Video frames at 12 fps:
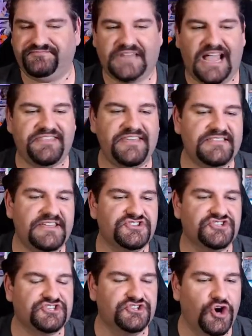I think they
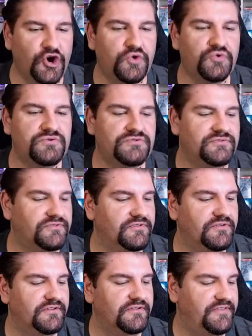just know
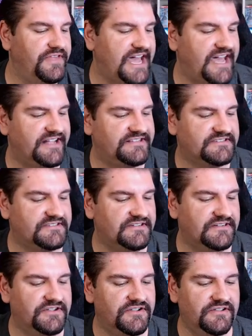that
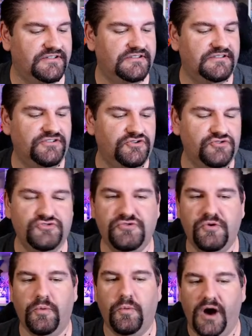
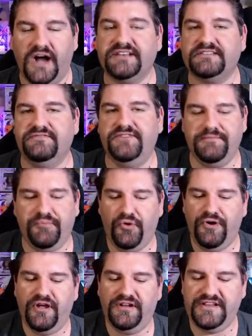you want
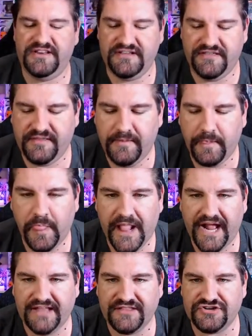Vaporeon Edith,
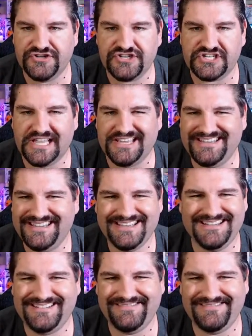and they're just like, yeah,